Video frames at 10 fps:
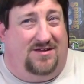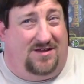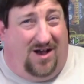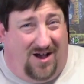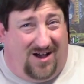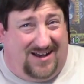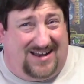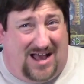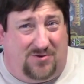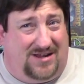cut it
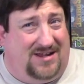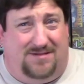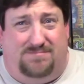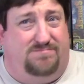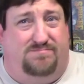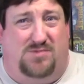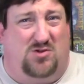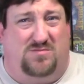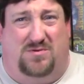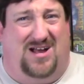out in
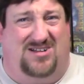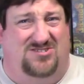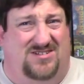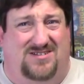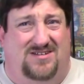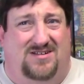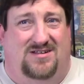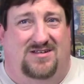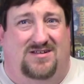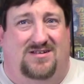post-production.
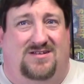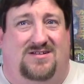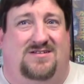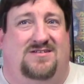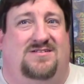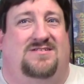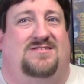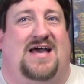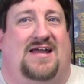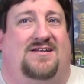
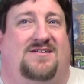That